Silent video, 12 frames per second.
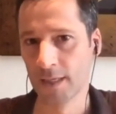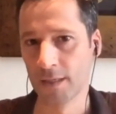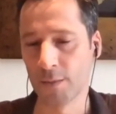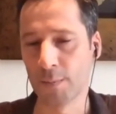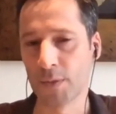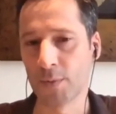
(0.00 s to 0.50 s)

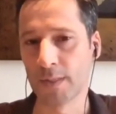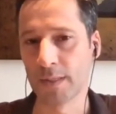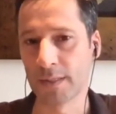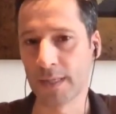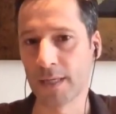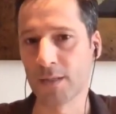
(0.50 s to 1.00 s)
to
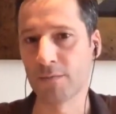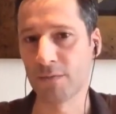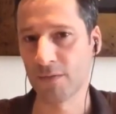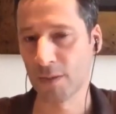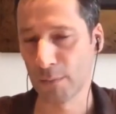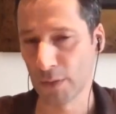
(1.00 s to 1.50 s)
between 10 to
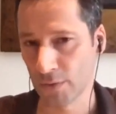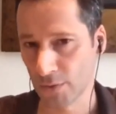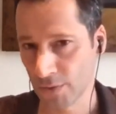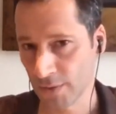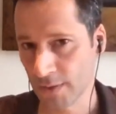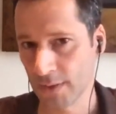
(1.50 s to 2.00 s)
15 million
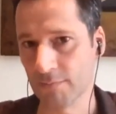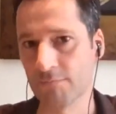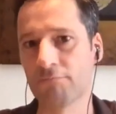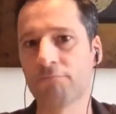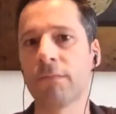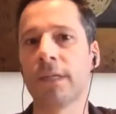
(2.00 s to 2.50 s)
users.
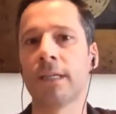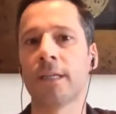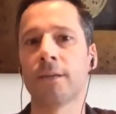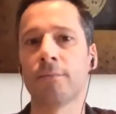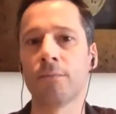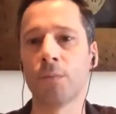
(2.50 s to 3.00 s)

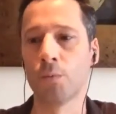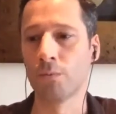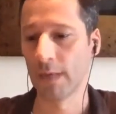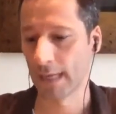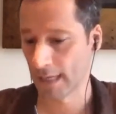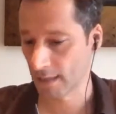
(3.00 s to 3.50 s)

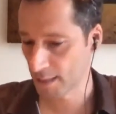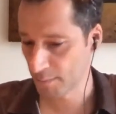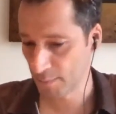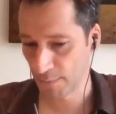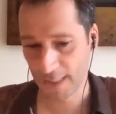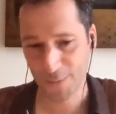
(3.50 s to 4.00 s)
Again, keep
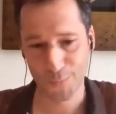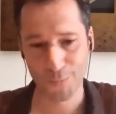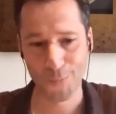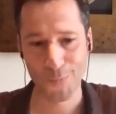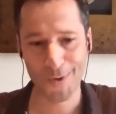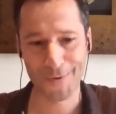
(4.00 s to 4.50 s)
in mind,
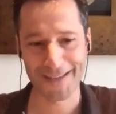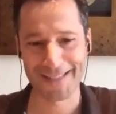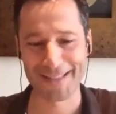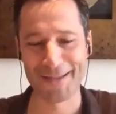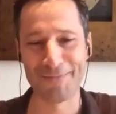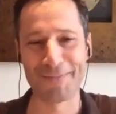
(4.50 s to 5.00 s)
we are an
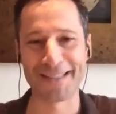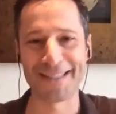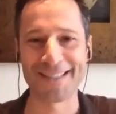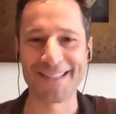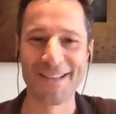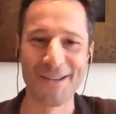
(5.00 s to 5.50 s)
existing
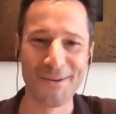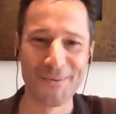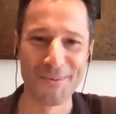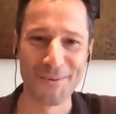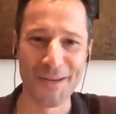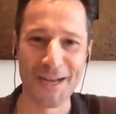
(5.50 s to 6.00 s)
business.
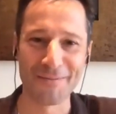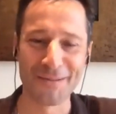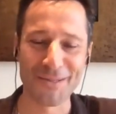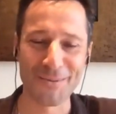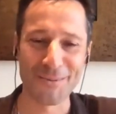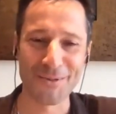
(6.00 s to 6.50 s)
We do have
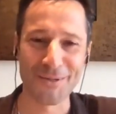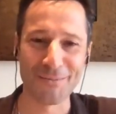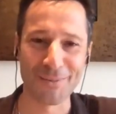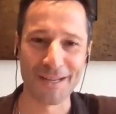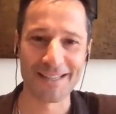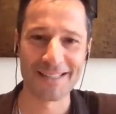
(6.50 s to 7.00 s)
distribution in
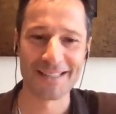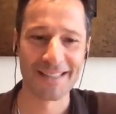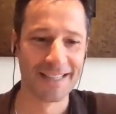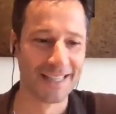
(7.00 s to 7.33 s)
place.